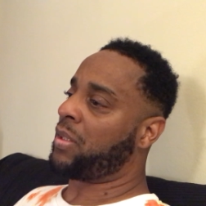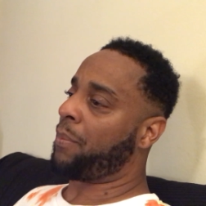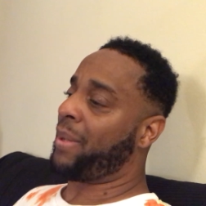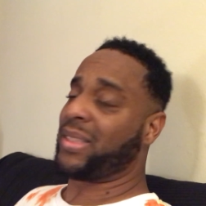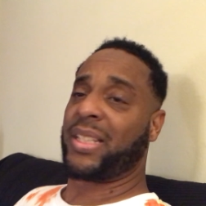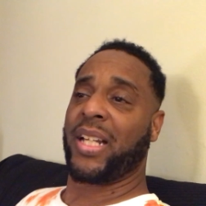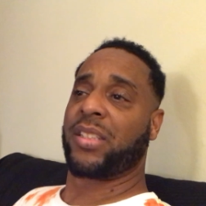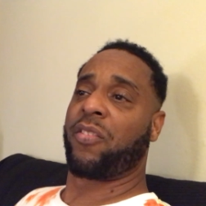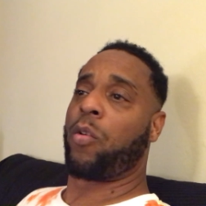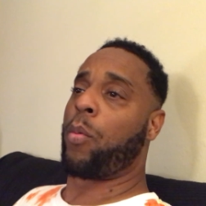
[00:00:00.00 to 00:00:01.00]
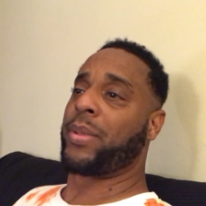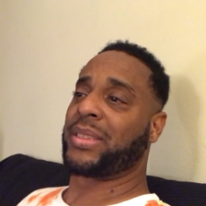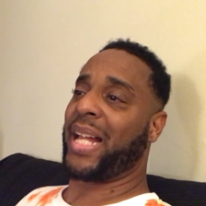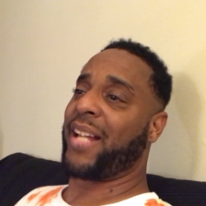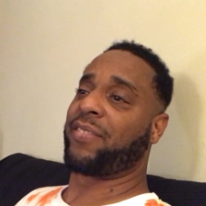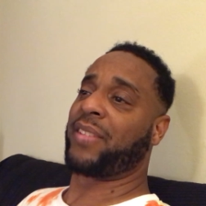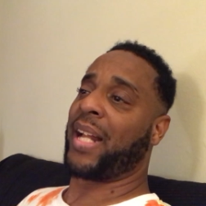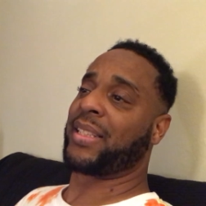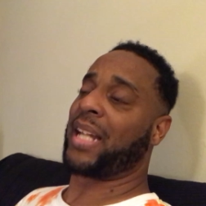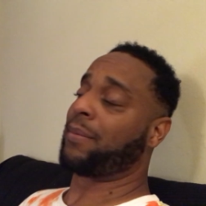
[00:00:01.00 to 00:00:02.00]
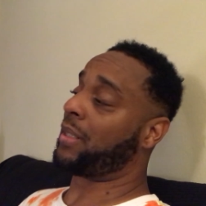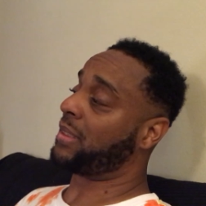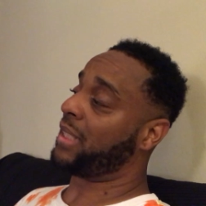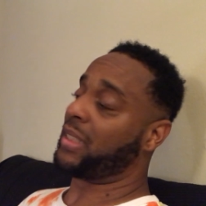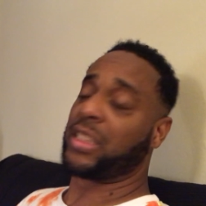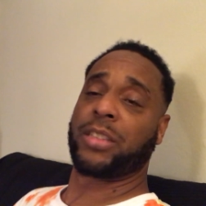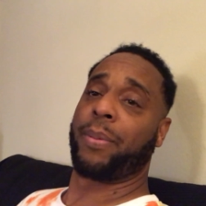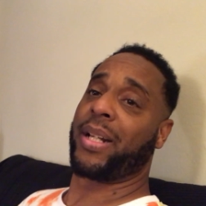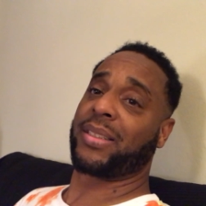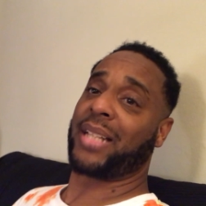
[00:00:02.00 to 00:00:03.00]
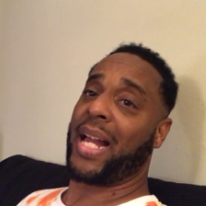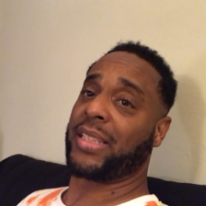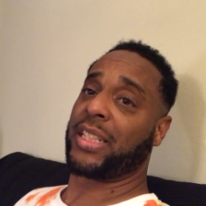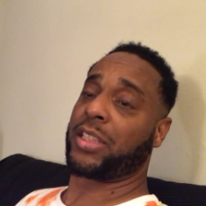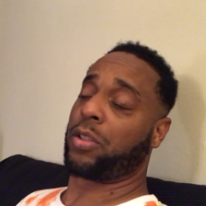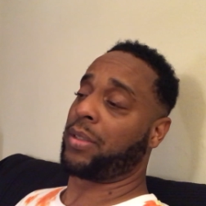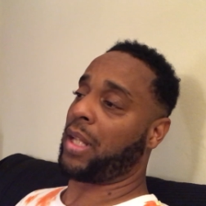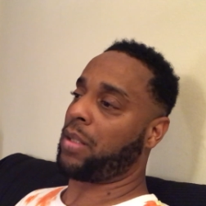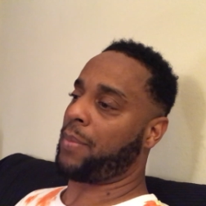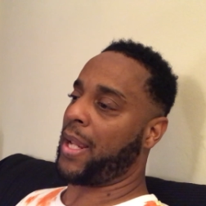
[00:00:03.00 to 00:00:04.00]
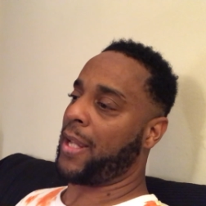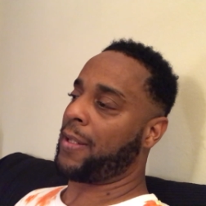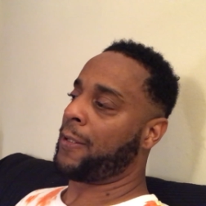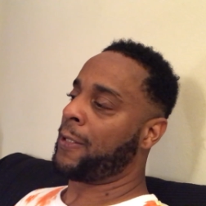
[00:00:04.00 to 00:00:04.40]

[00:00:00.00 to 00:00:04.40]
The best years of a woman's life, nine times out of ten, she's been a side chick to another man.